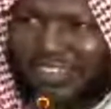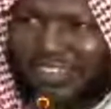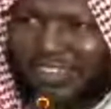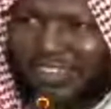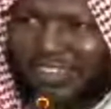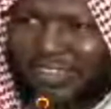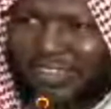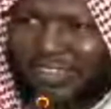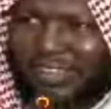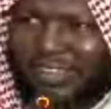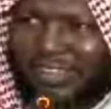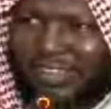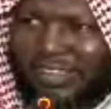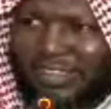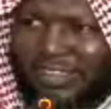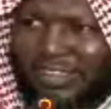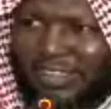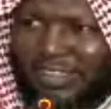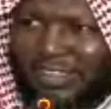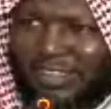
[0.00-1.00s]
So if someone
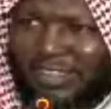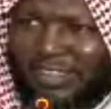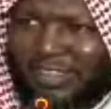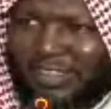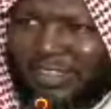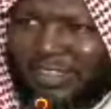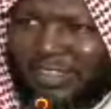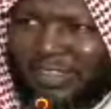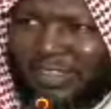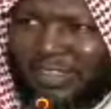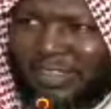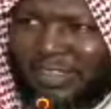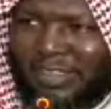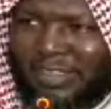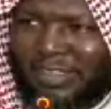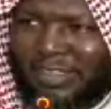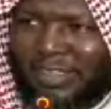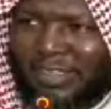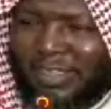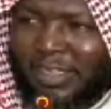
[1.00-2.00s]
come and fool you
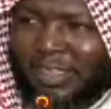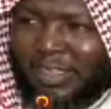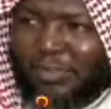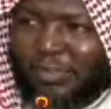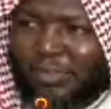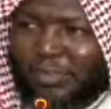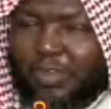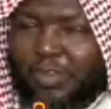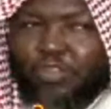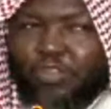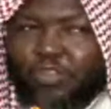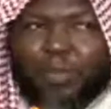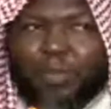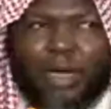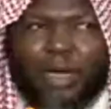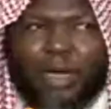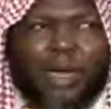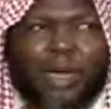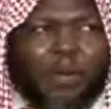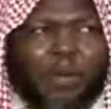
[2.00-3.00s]
for your land, say he
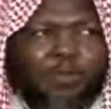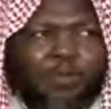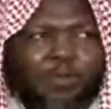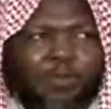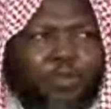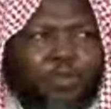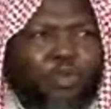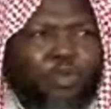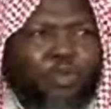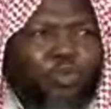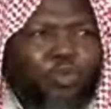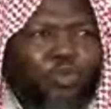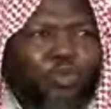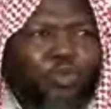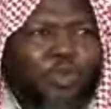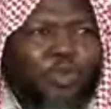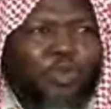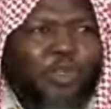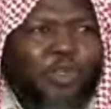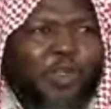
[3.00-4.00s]
want fence
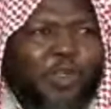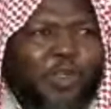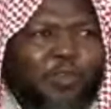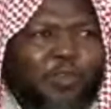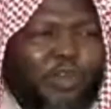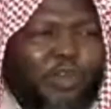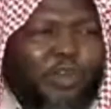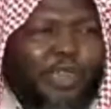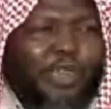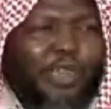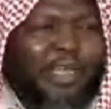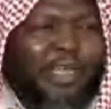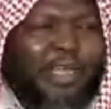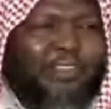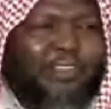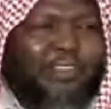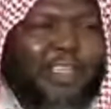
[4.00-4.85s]
some, then become by